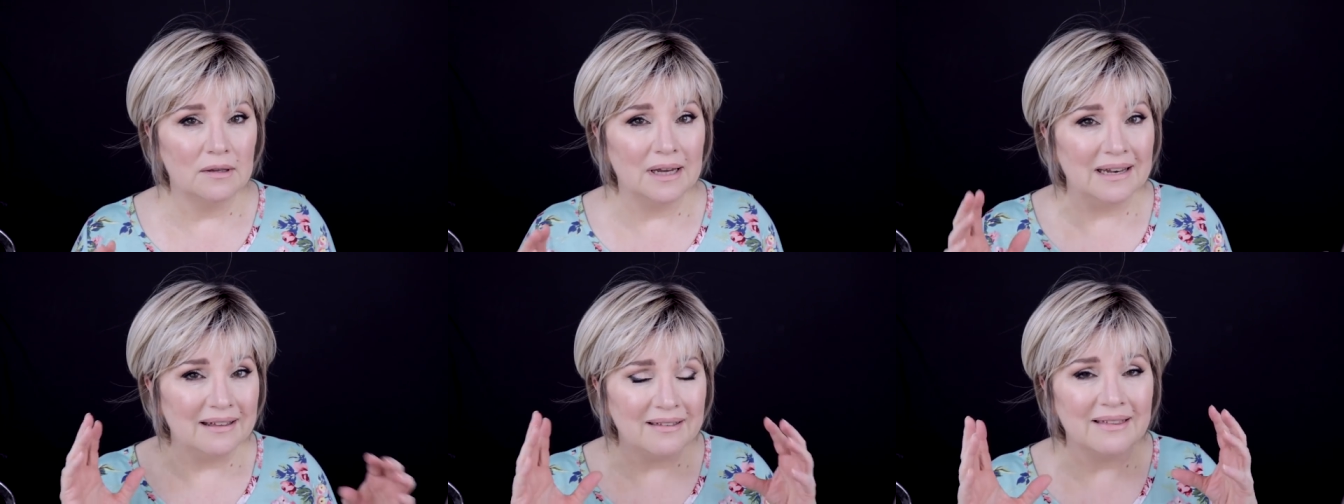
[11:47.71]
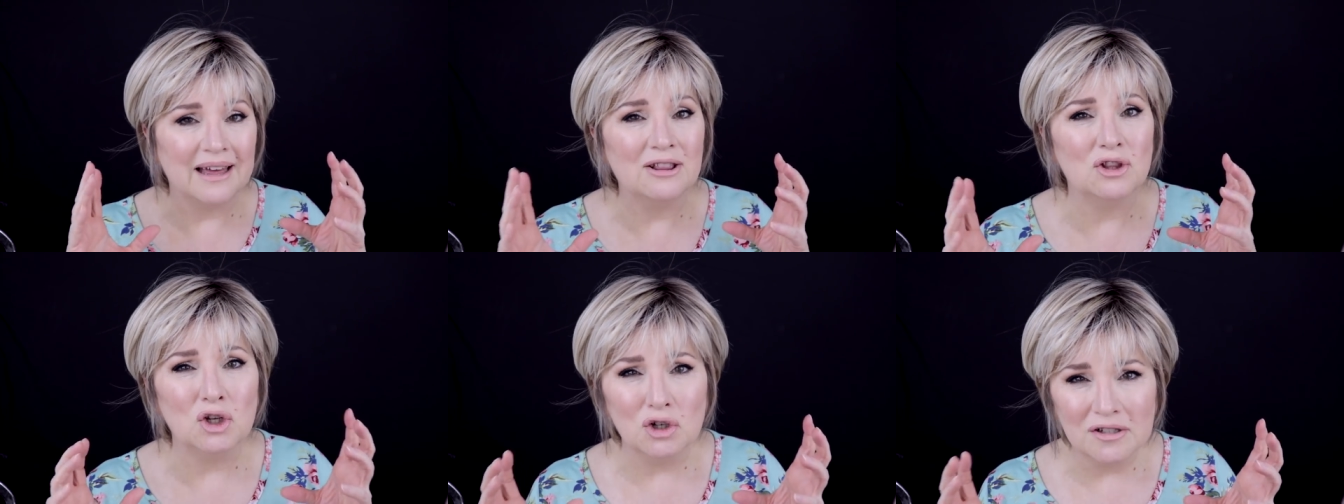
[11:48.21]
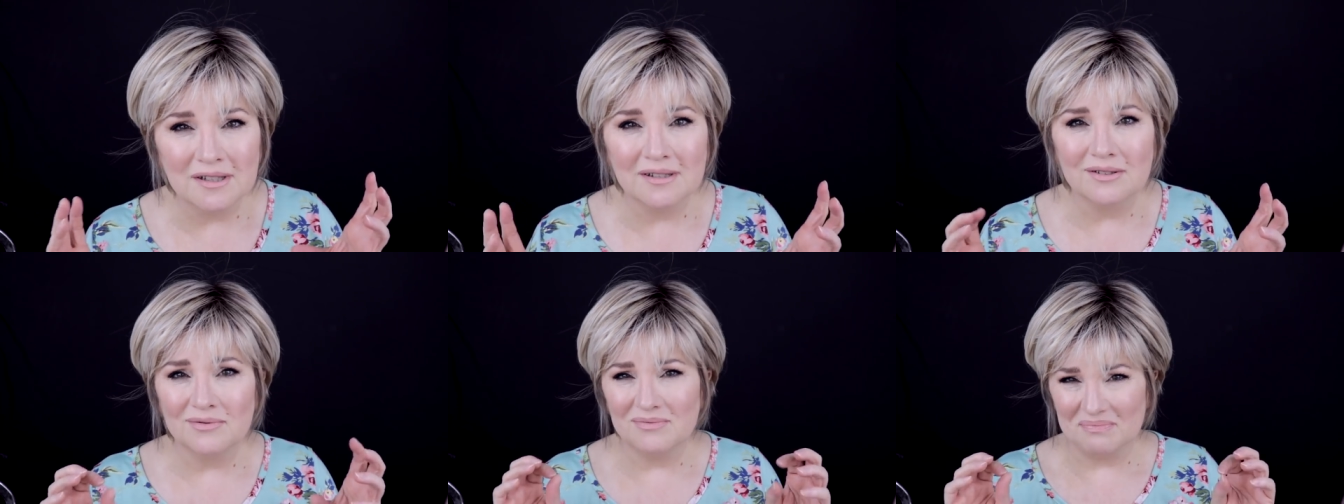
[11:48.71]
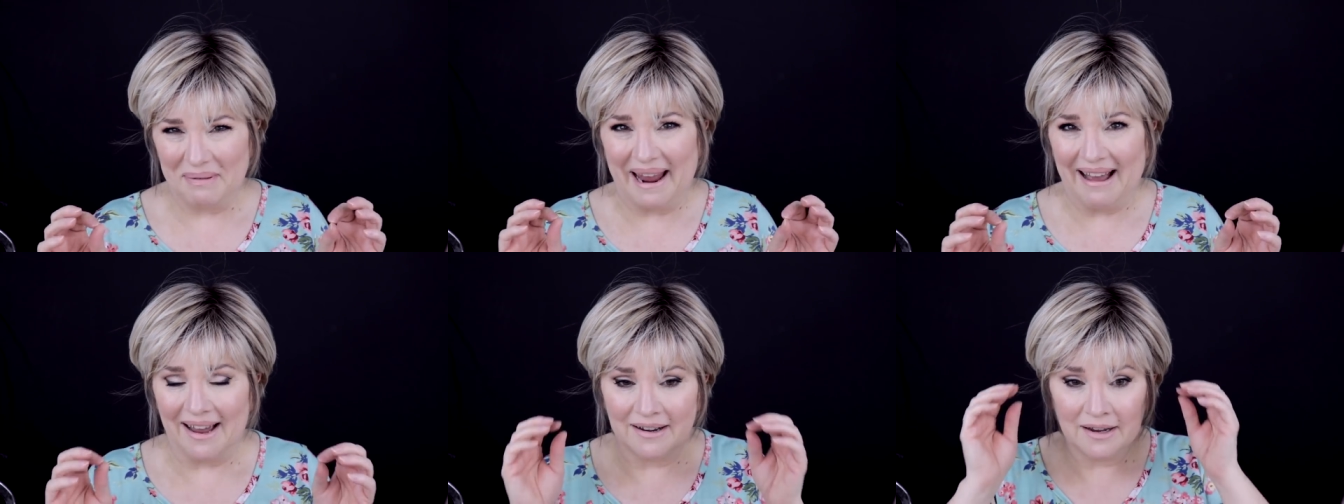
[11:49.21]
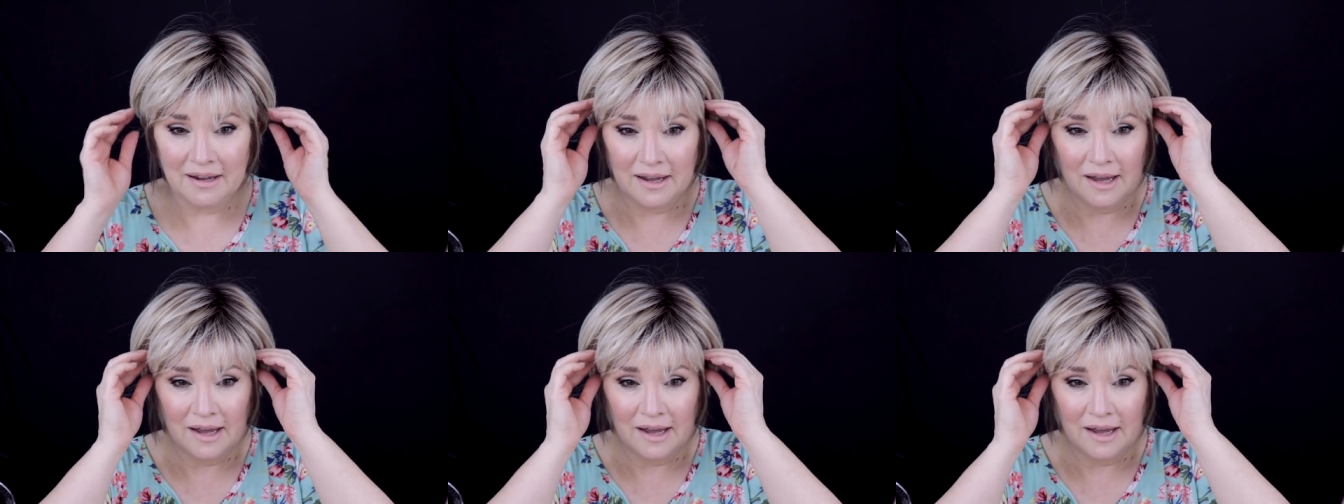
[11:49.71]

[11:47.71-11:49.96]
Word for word: anything that looks bad